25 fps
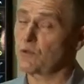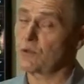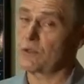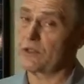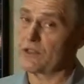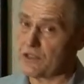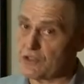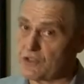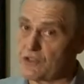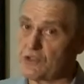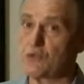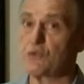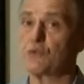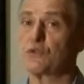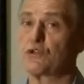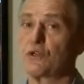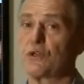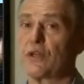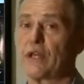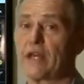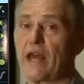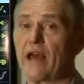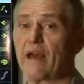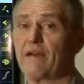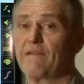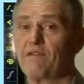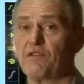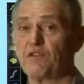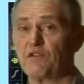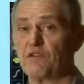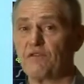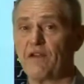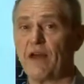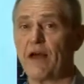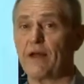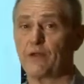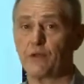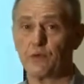or at least usually have their
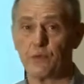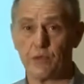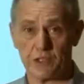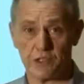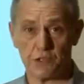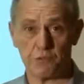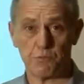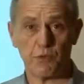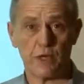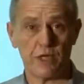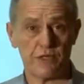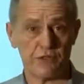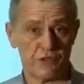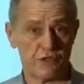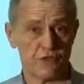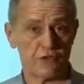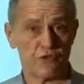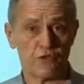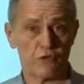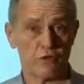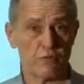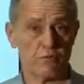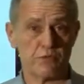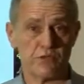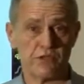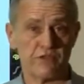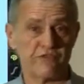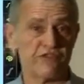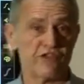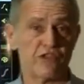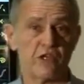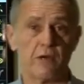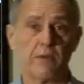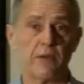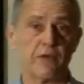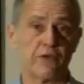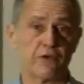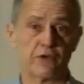value expressed in terms of
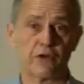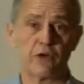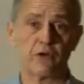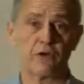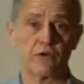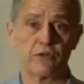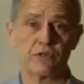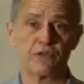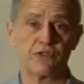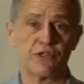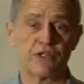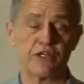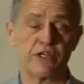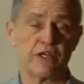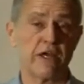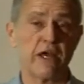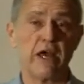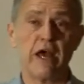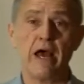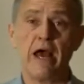some other currency.